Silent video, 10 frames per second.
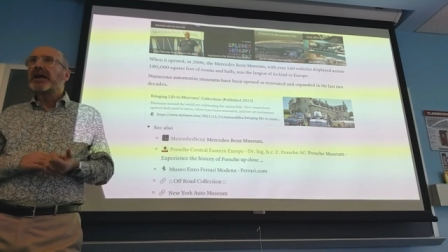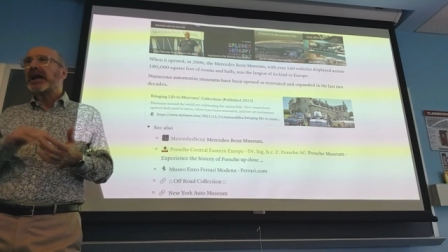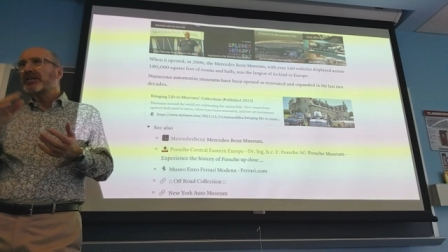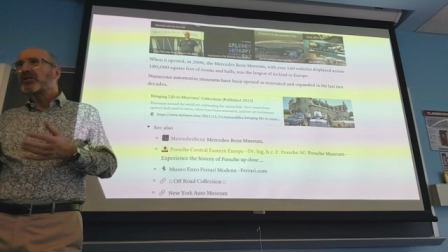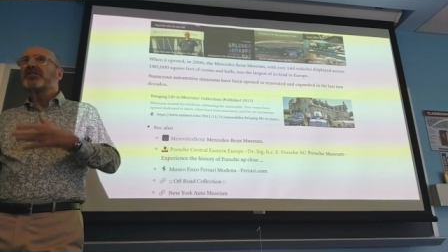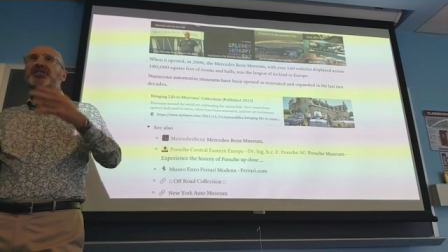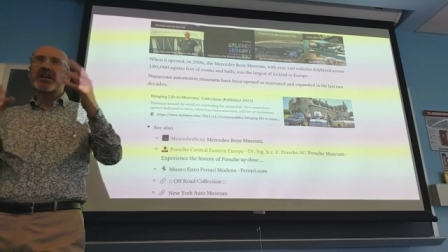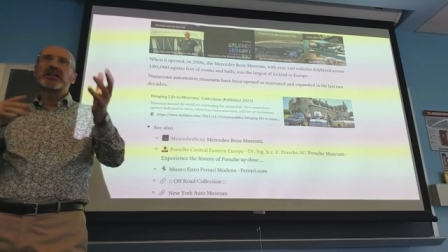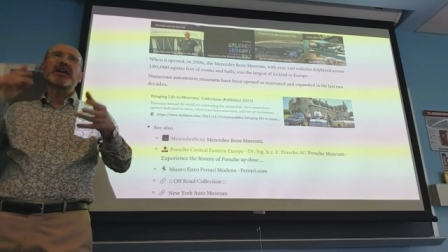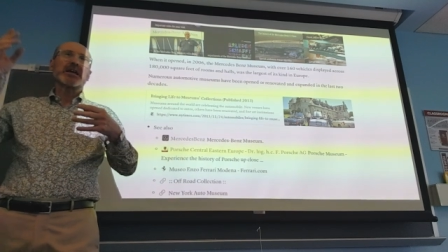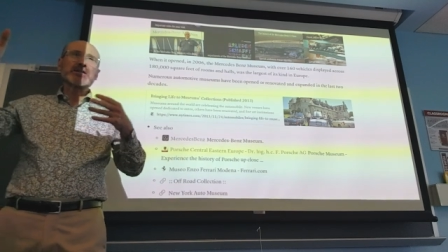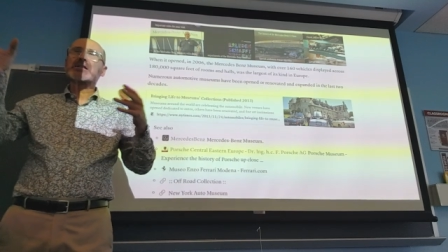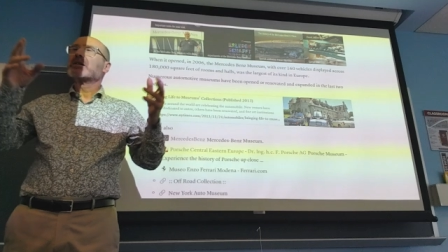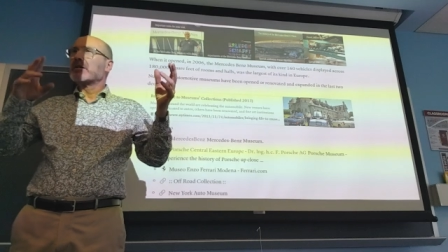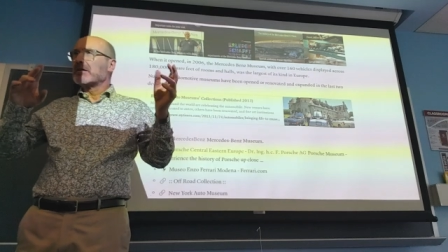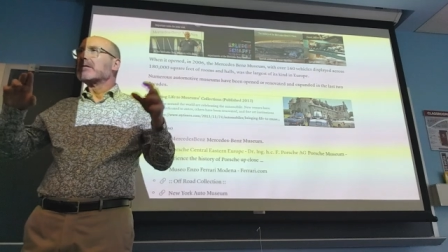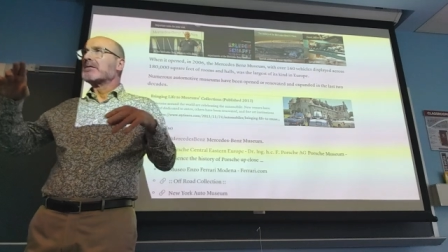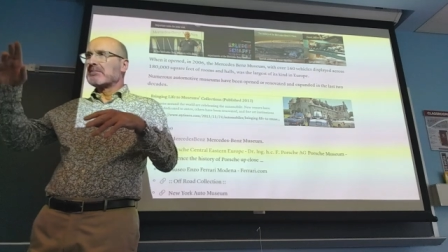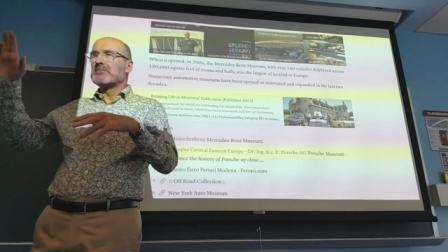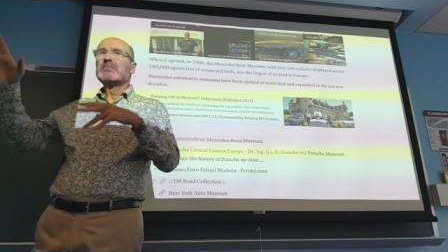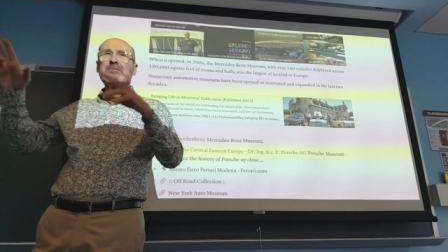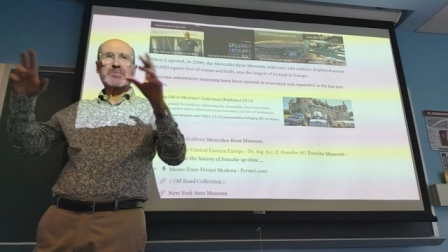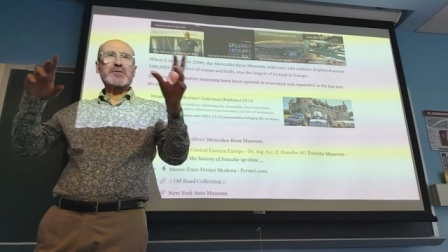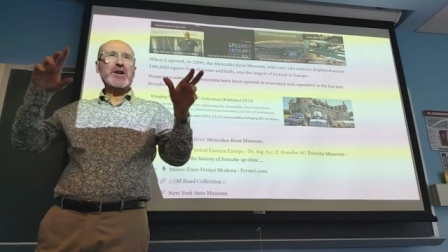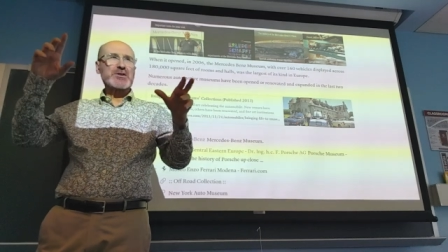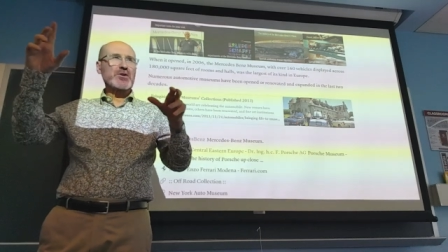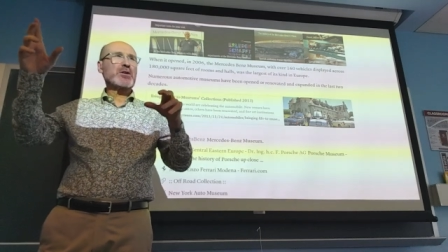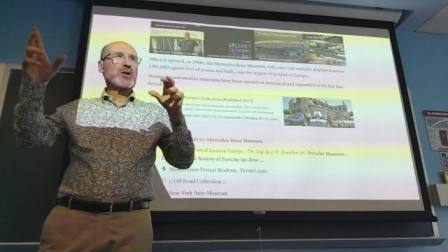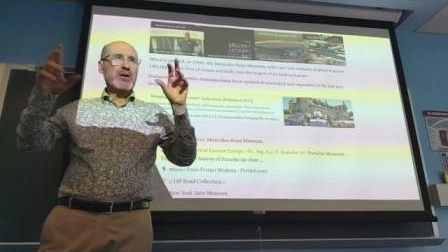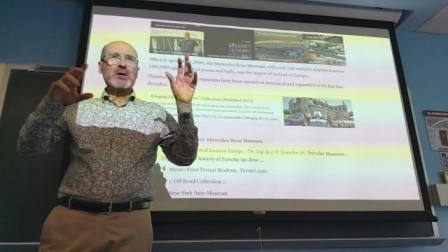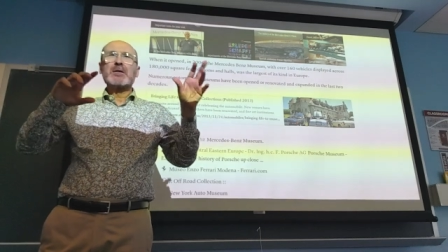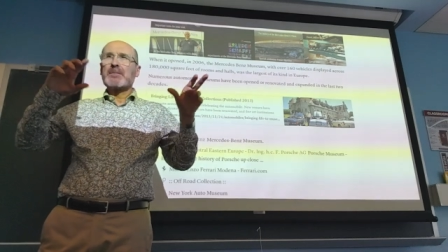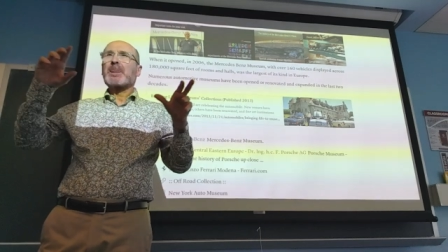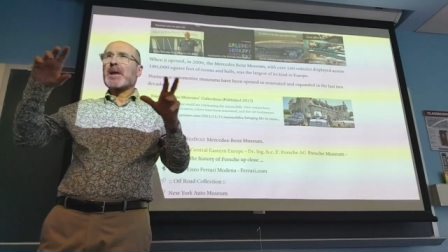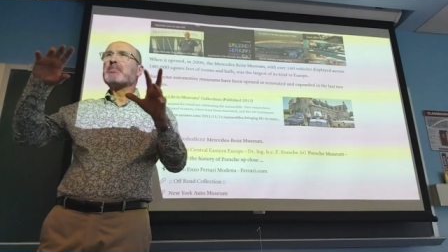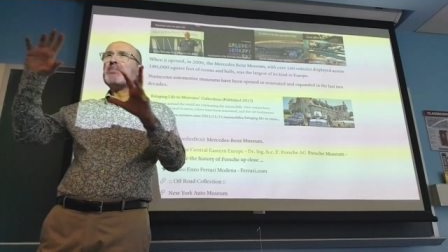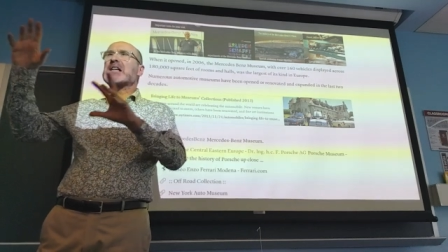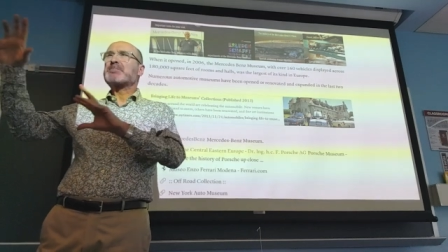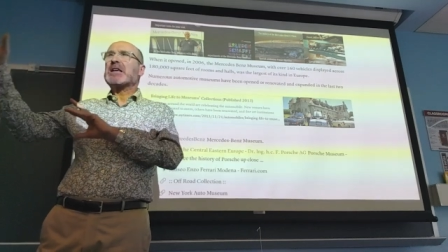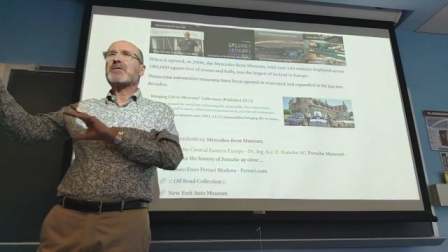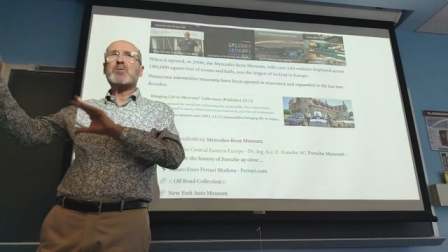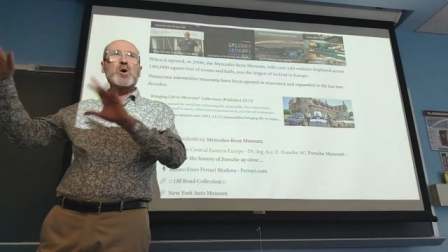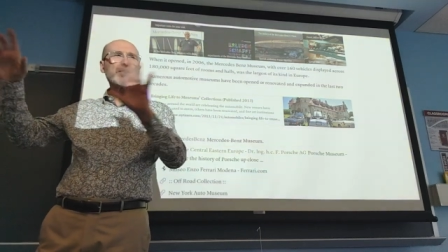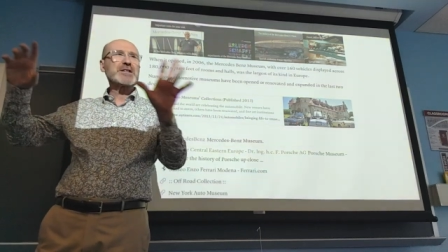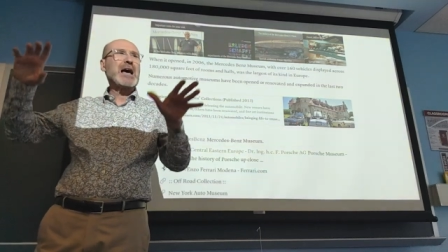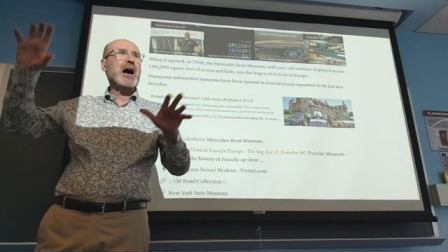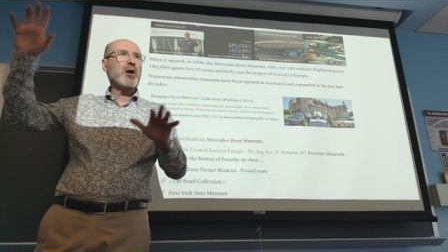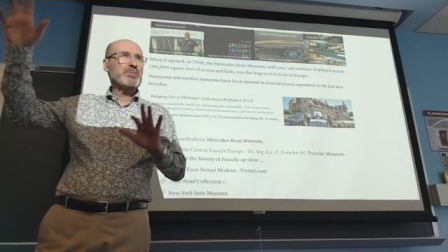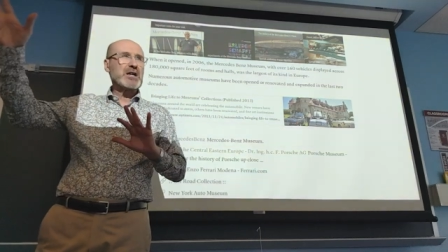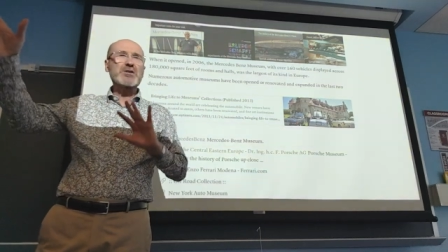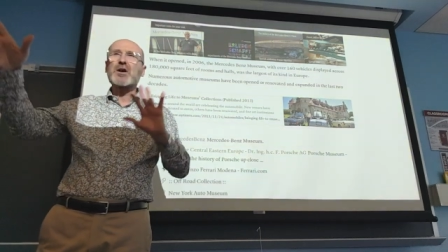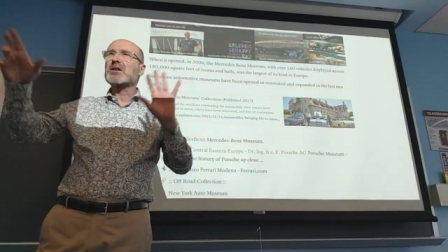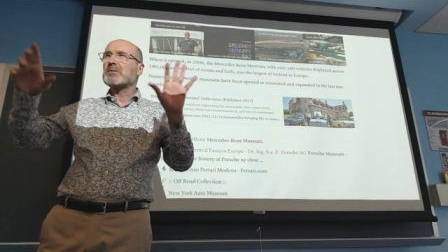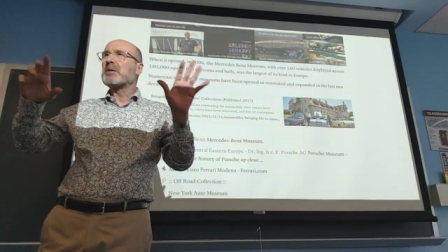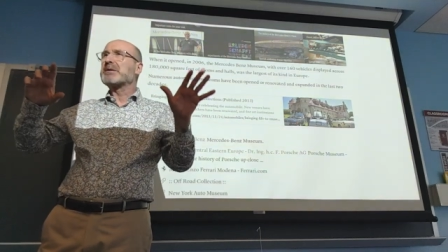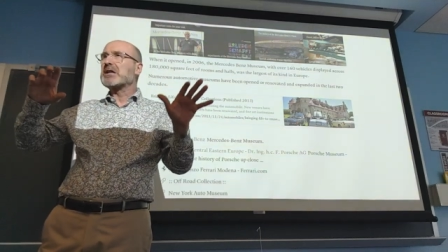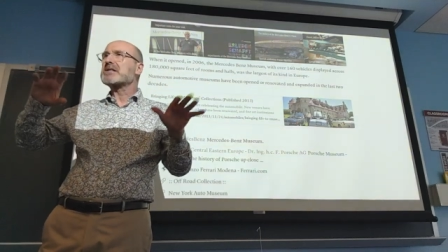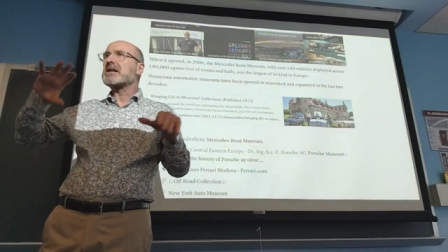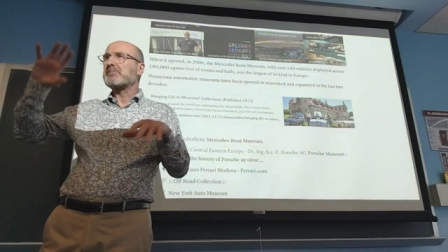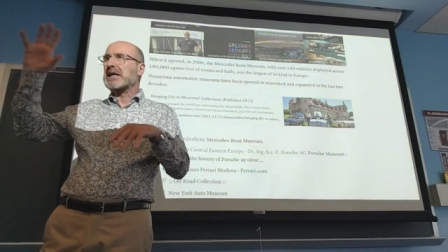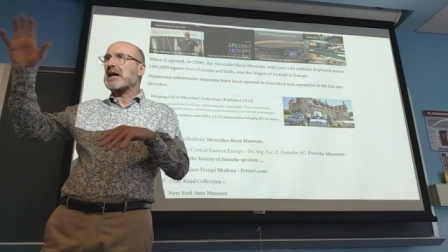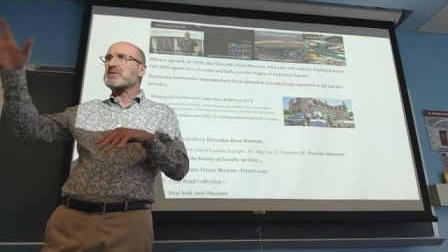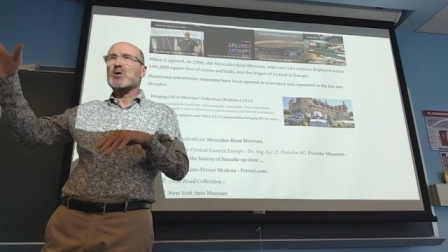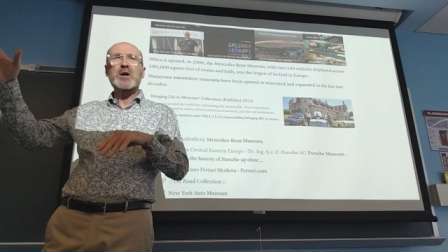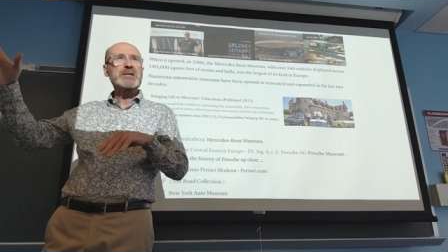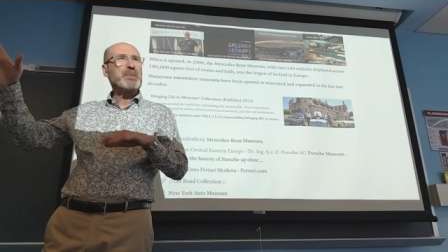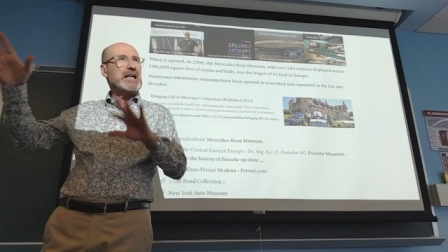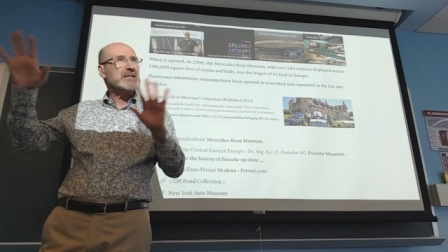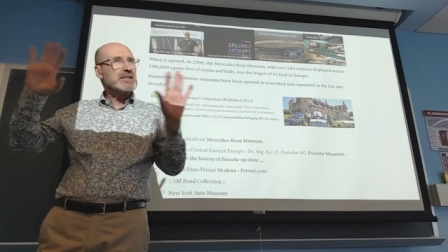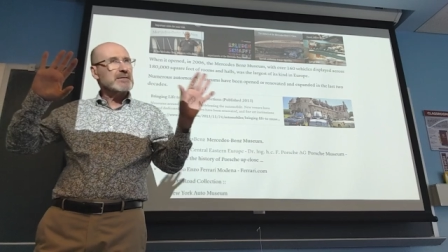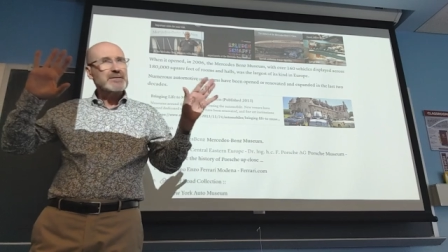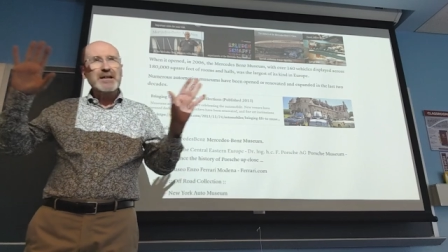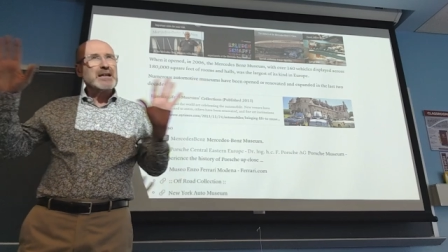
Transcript: And you can think, yes, Professor, must be even worse now because automobiles have become so expensive.